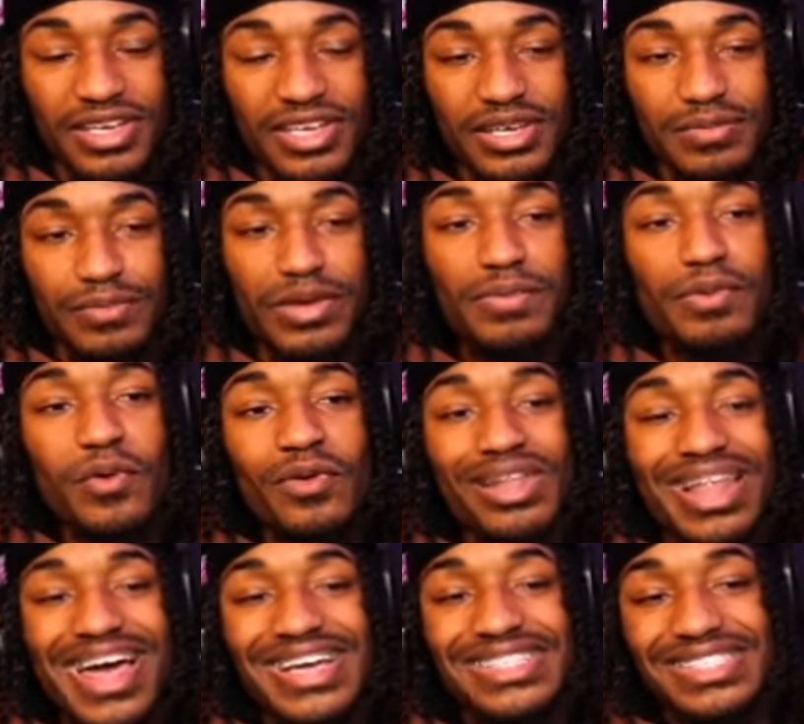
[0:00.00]
People
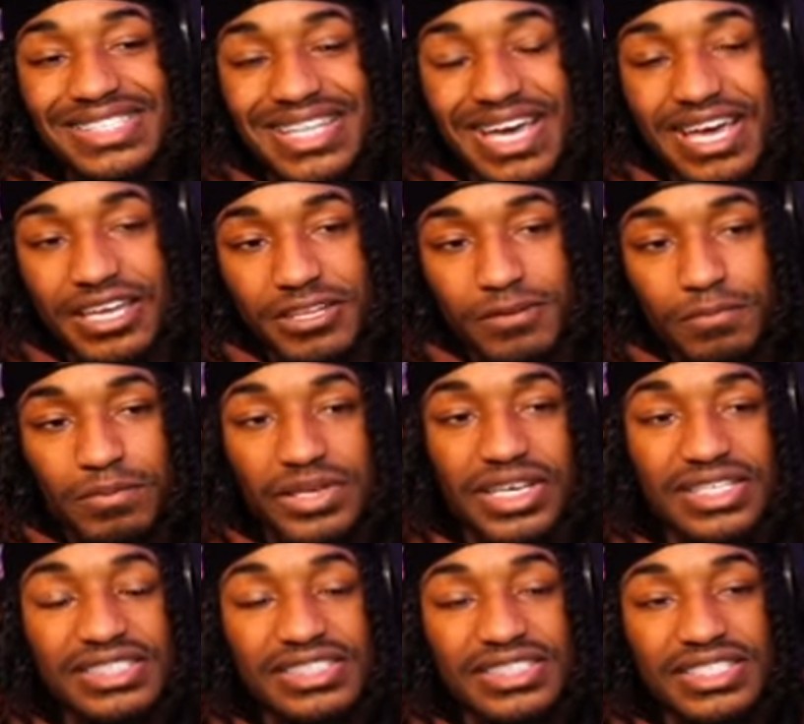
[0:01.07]
liked that
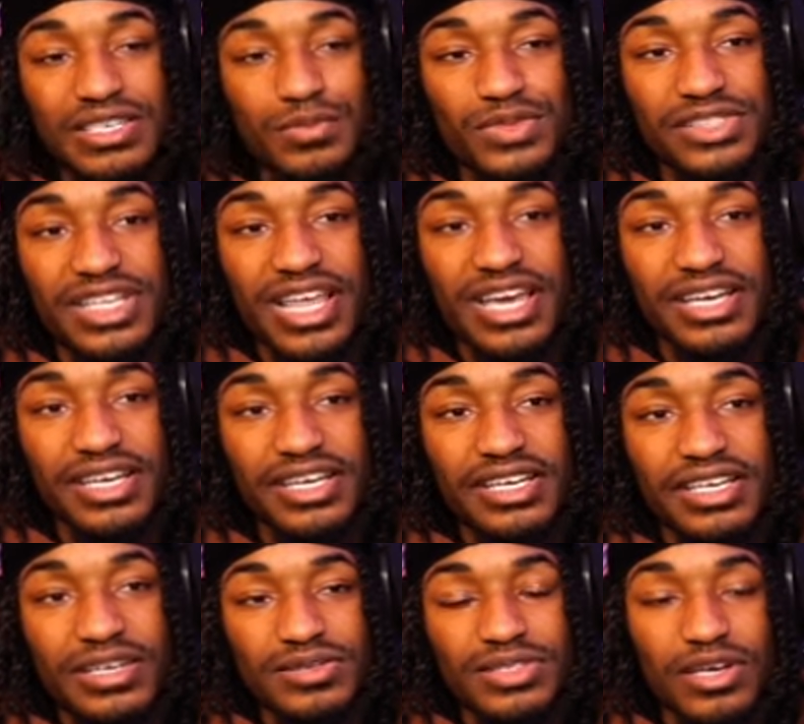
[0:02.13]
because it was like
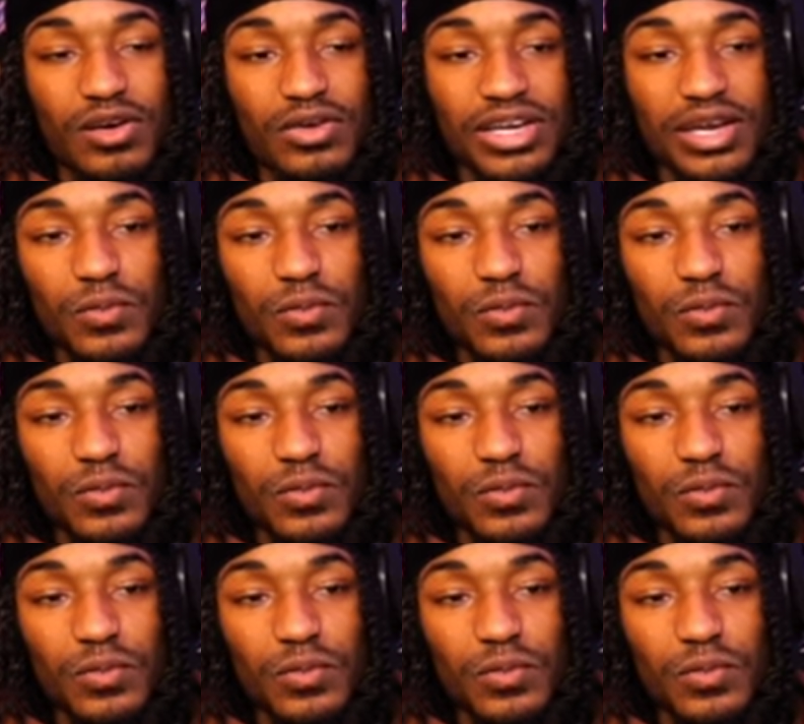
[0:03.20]
okay,